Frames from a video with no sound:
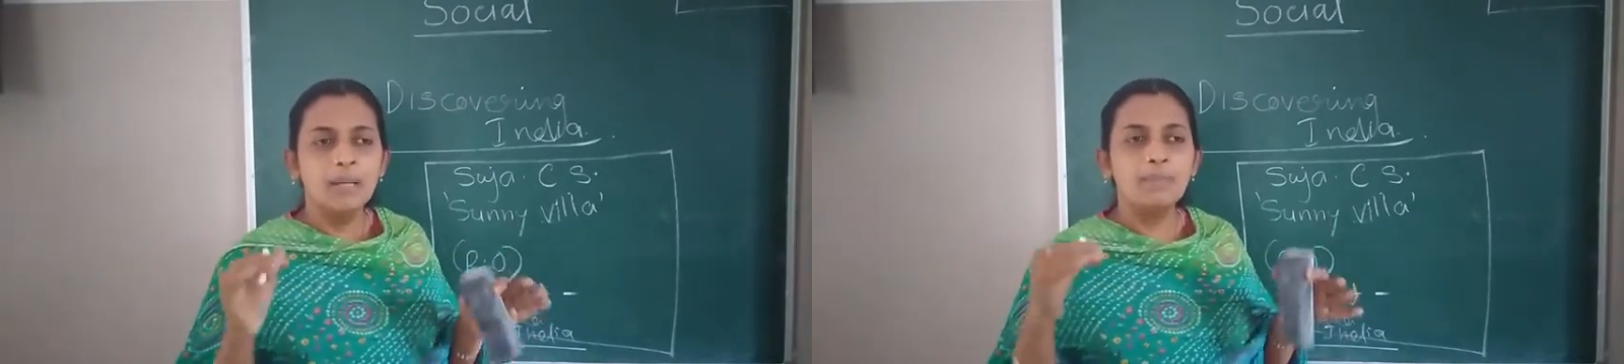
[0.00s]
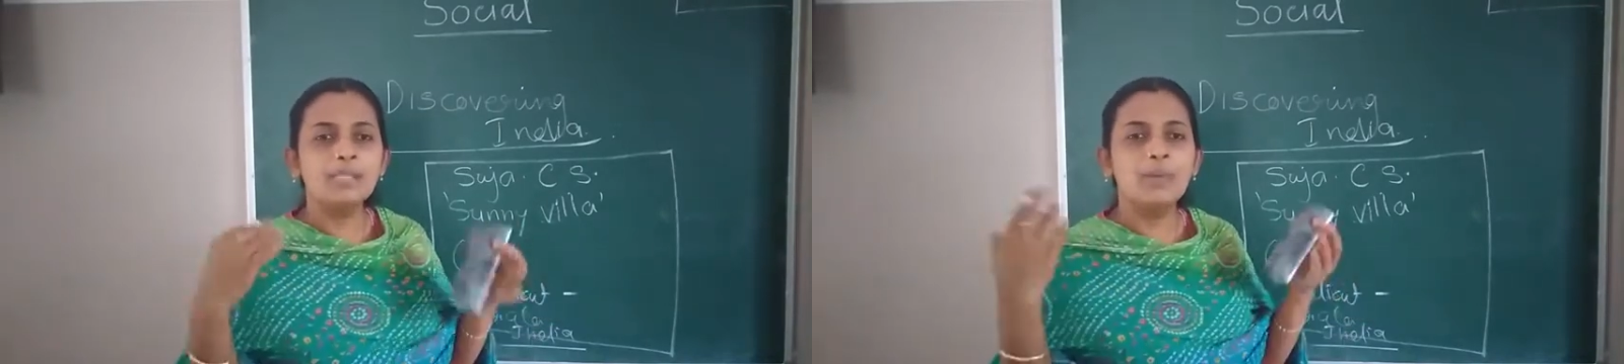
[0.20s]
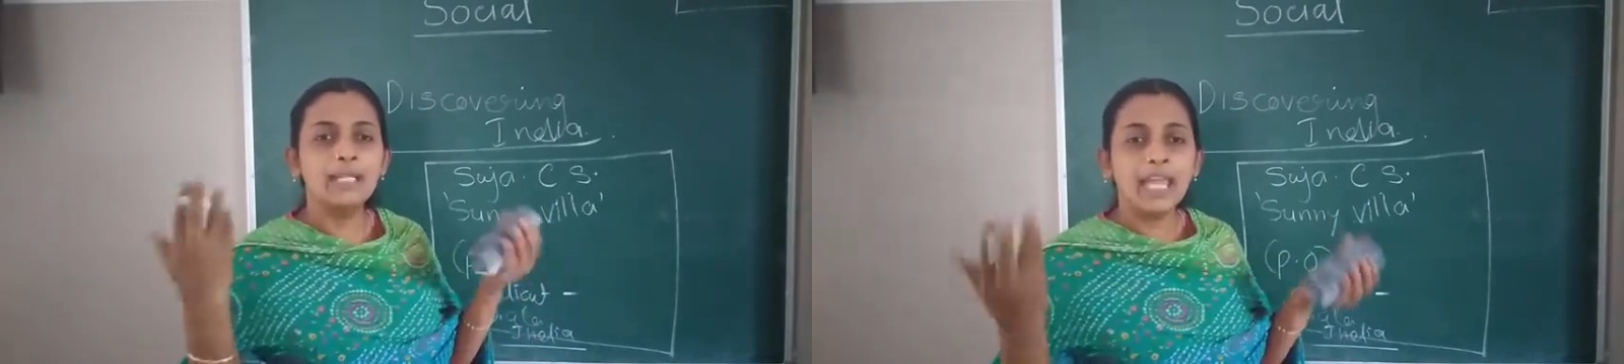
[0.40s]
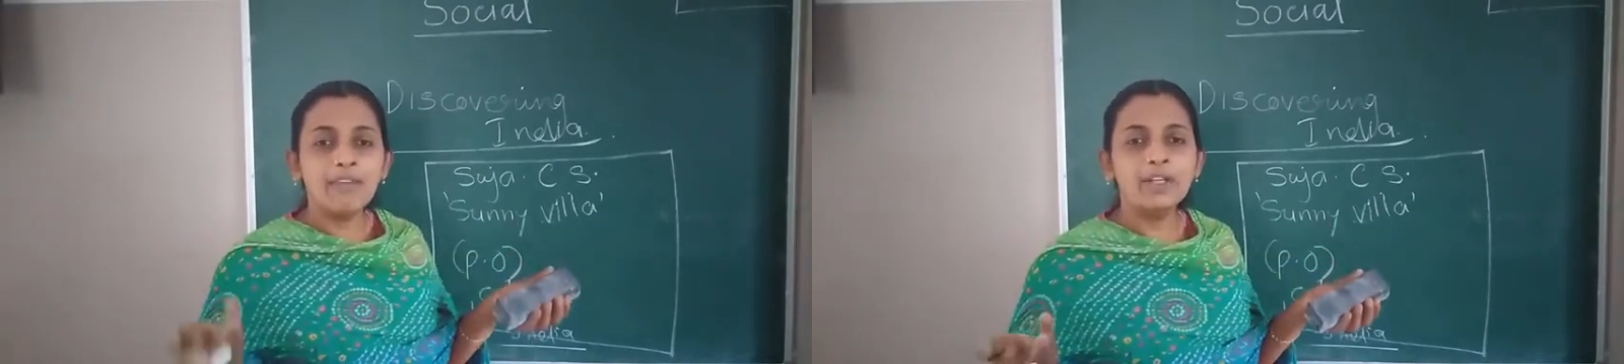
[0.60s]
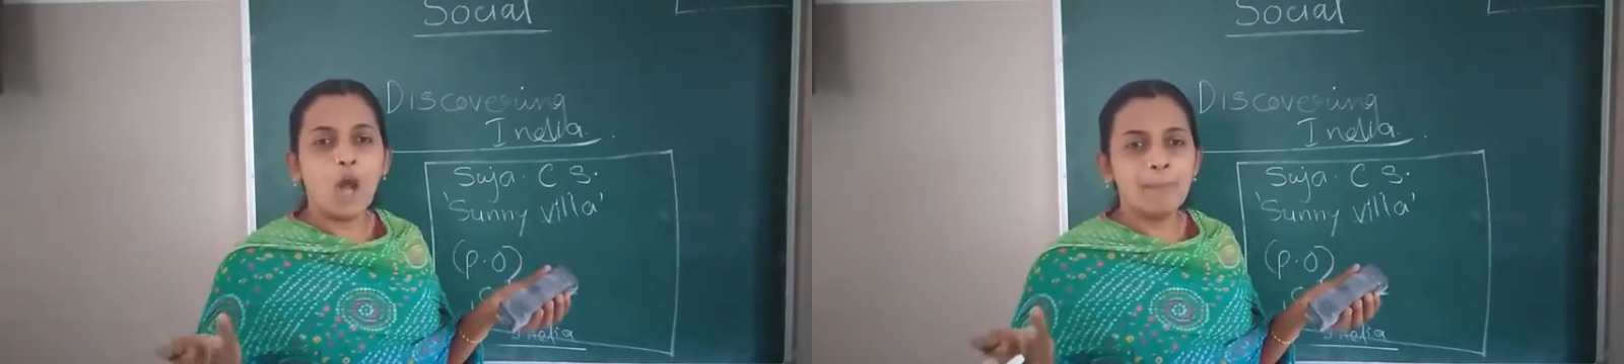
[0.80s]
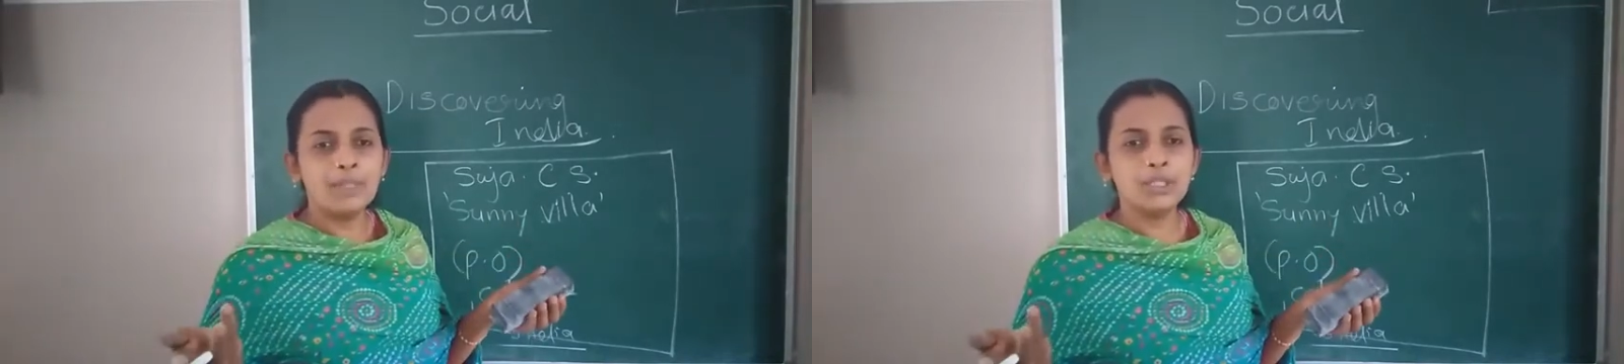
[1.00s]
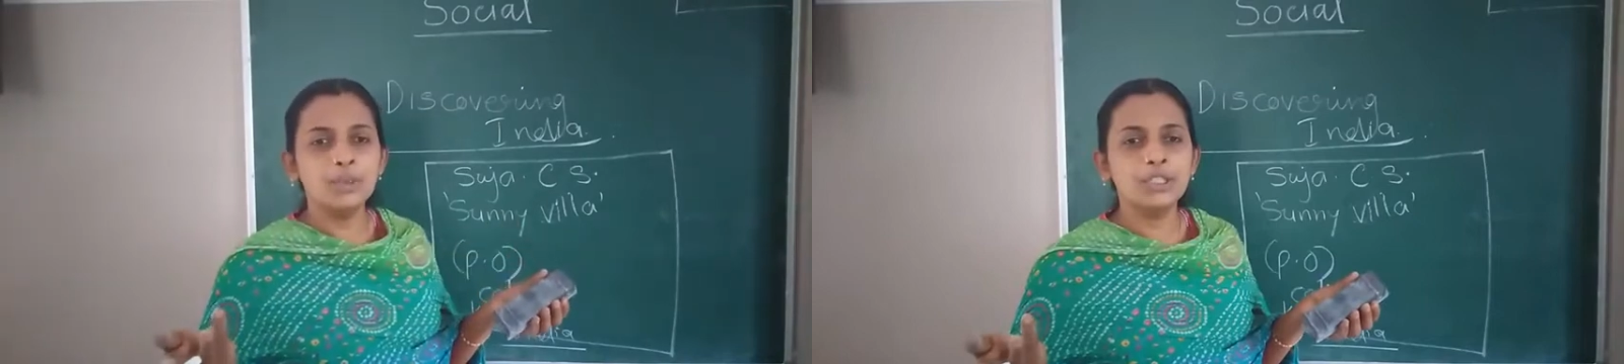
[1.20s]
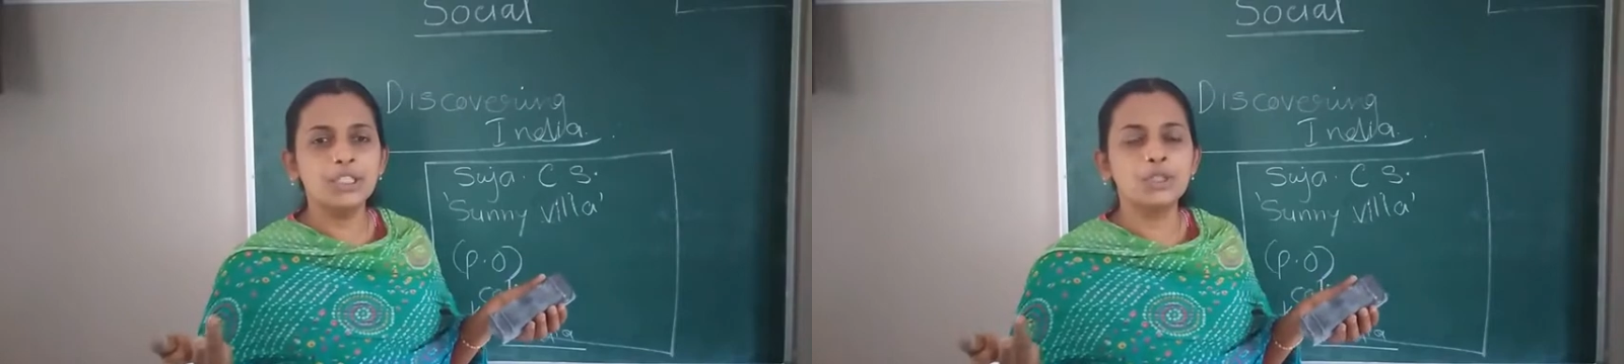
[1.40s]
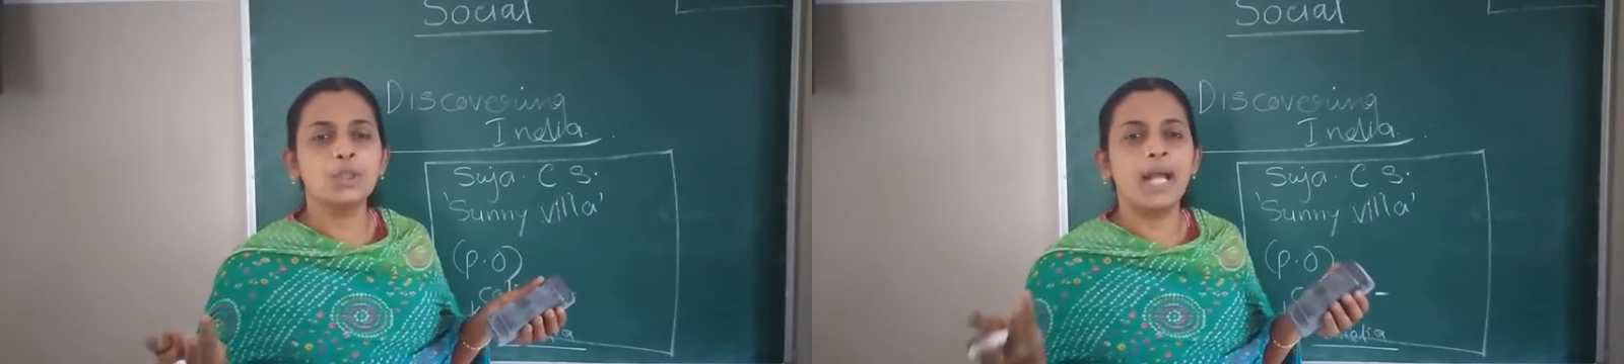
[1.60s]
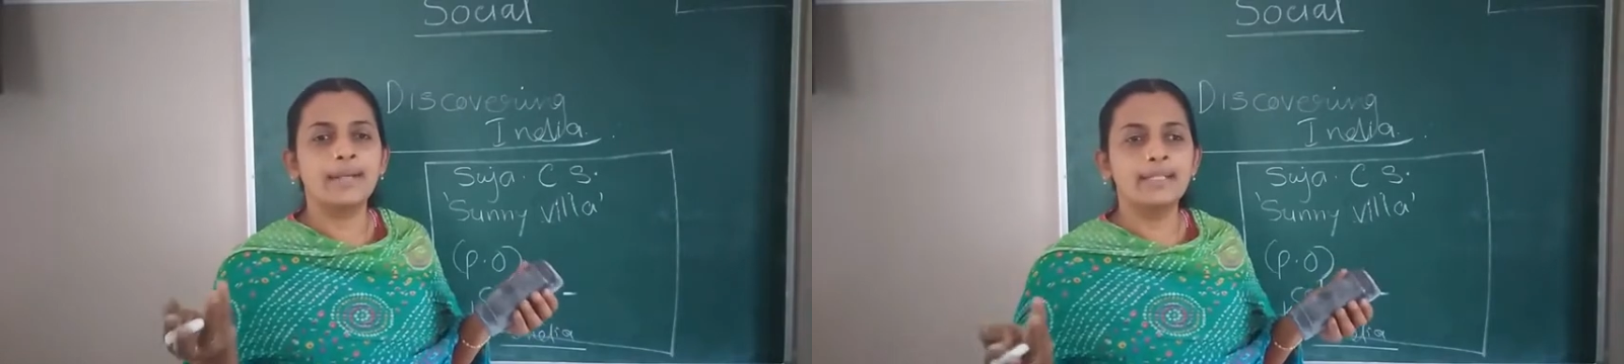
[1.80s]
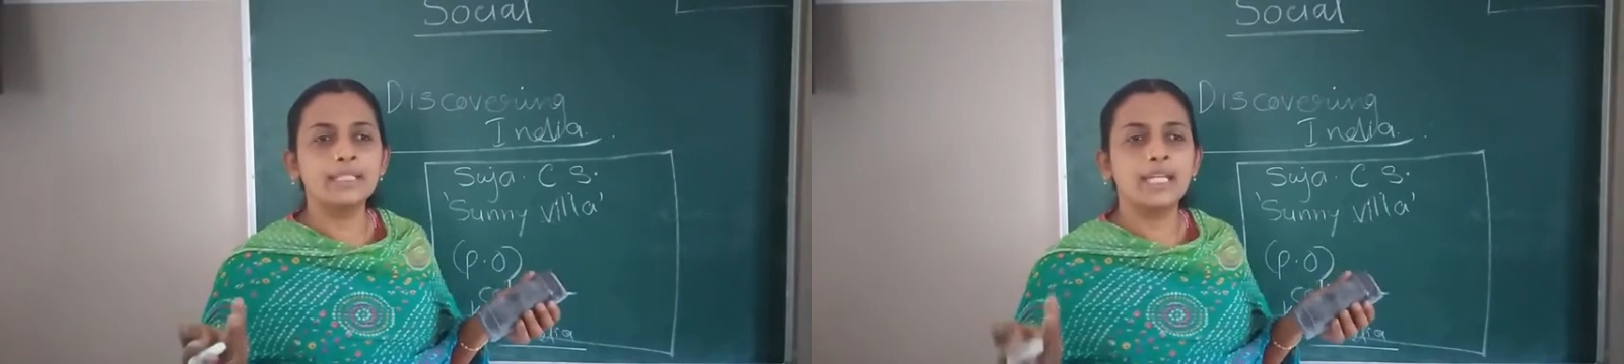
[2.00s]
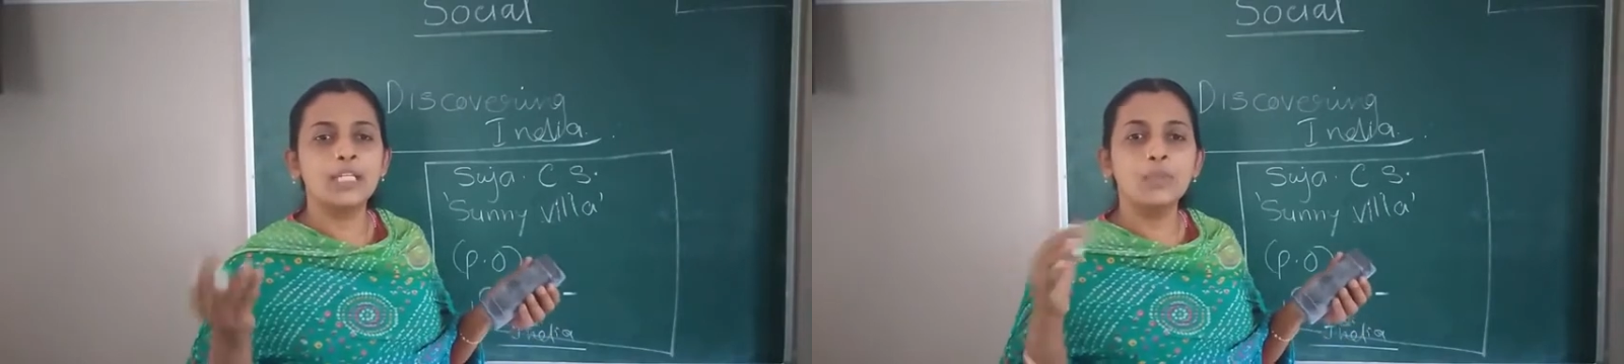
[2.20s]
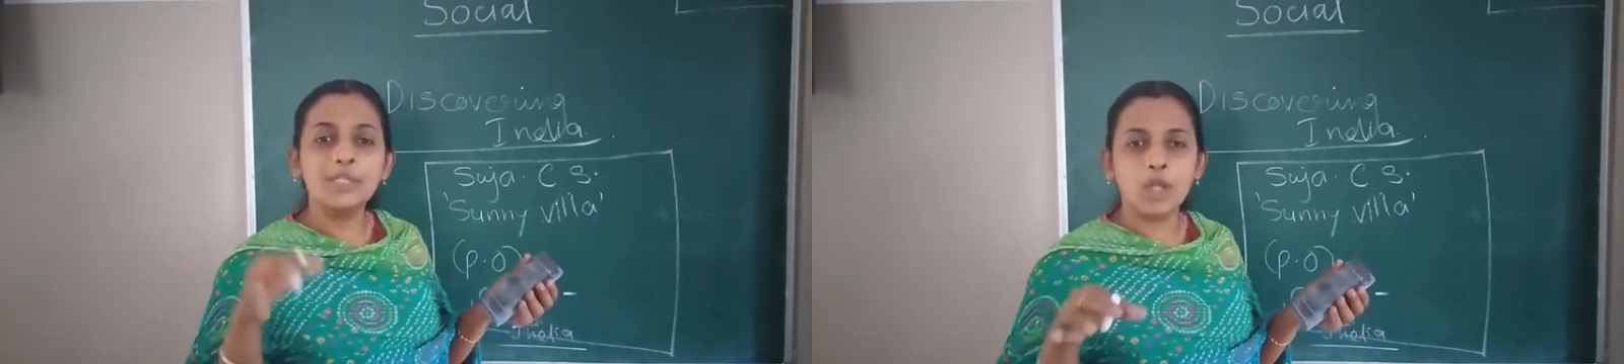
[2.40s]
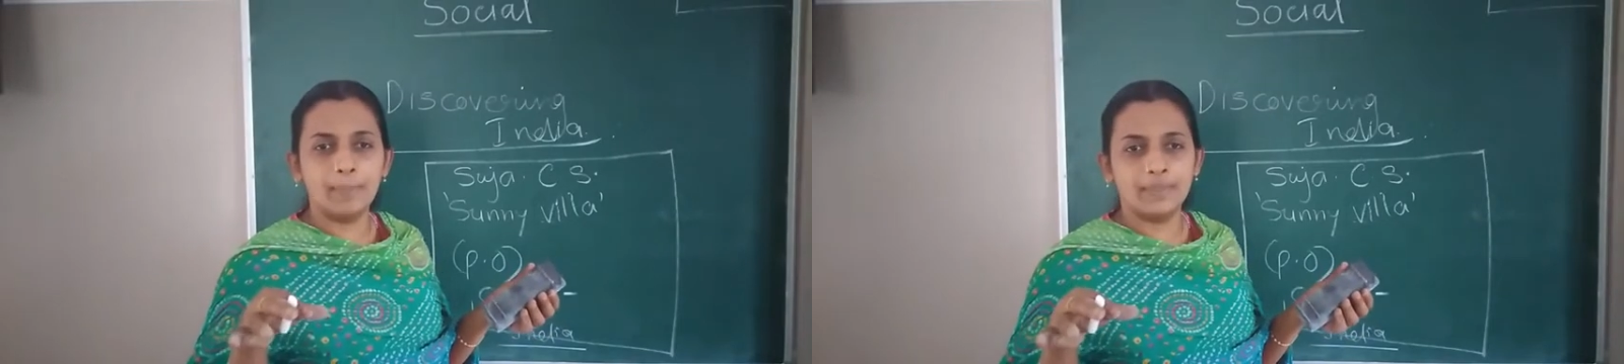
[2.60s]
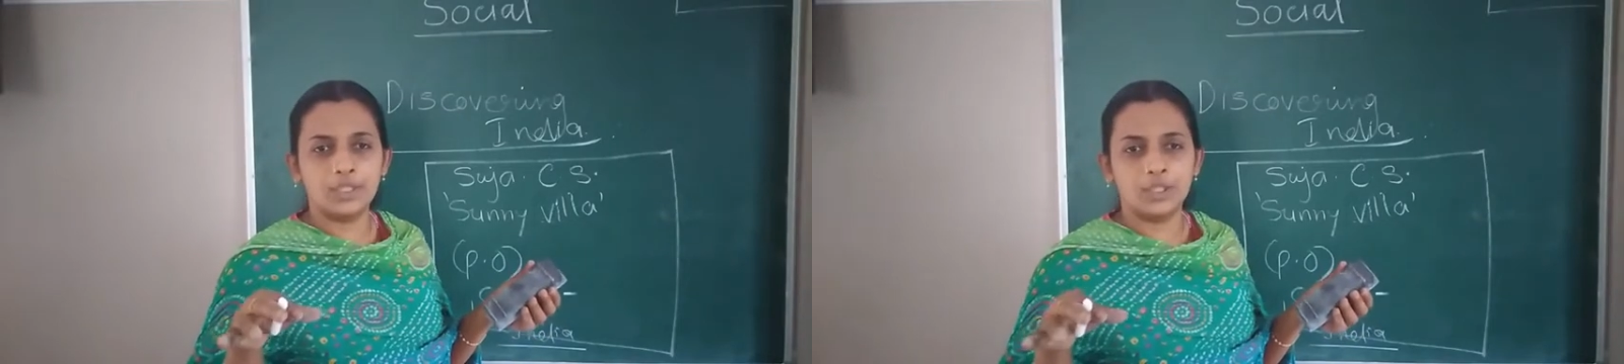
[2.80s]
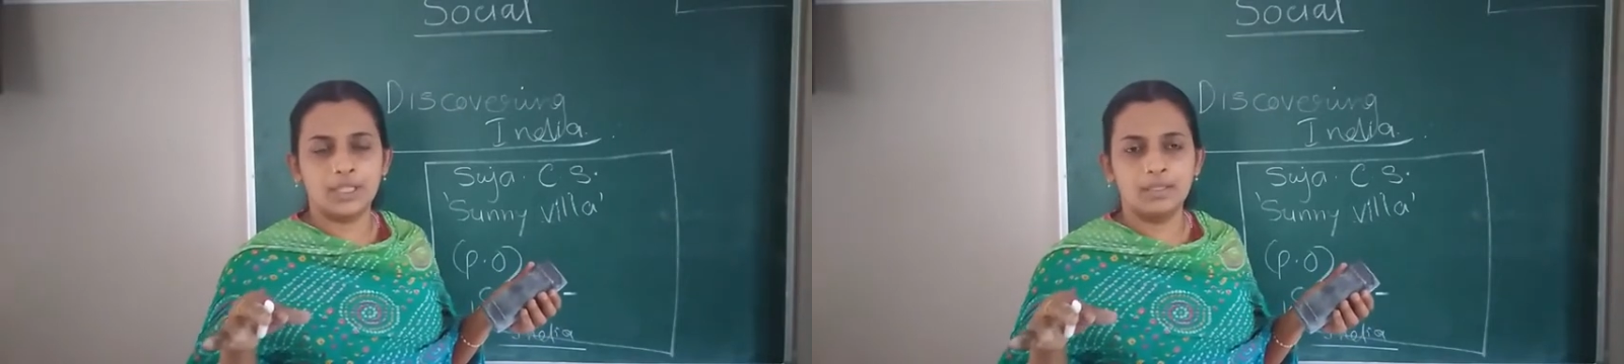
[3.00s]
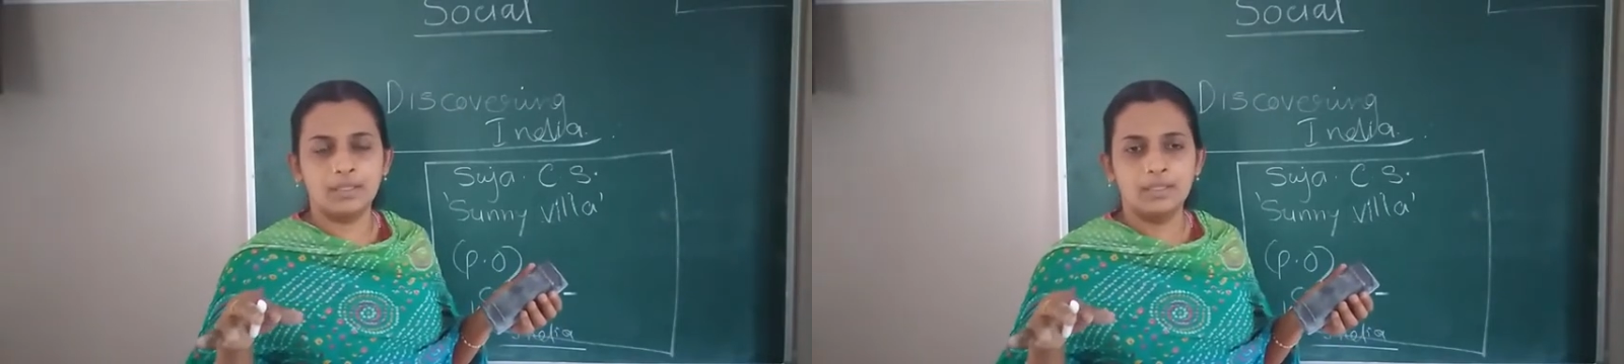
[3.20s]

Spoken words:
Miss will give an opportunity to conduct a quiz competition.